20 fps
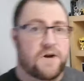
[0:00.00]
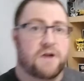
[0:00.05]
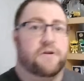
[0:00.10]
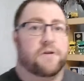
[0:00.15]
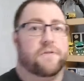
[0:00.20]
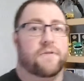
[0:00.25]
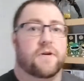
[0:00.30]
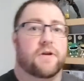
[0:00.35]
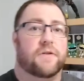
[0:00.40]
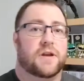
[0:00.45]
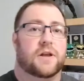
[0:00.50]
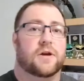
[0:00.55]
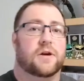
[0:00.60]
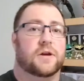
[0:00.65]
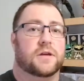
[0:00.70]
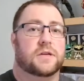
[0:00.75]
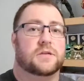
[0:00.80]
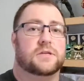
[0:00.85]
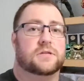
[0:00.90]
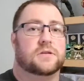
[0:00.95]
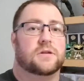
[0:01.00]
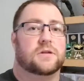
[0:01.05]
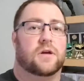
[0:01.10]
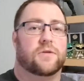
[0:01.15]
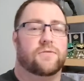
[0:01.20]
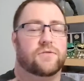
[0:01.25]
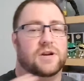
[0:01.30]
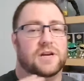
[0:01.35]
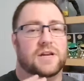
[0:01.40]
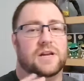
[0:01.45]
Very, very nice.
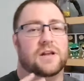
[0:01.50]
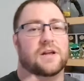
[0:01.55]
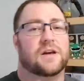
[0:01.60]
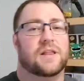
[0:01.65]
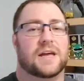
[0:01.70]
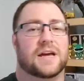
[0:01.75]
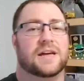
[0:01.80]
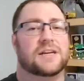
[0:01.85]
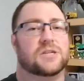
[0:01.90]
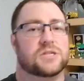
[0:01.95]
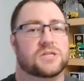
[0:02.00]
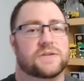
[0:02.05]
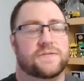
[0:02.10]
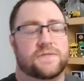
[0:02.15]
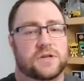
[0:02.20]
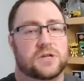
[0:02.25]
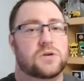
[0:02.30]
I really like that because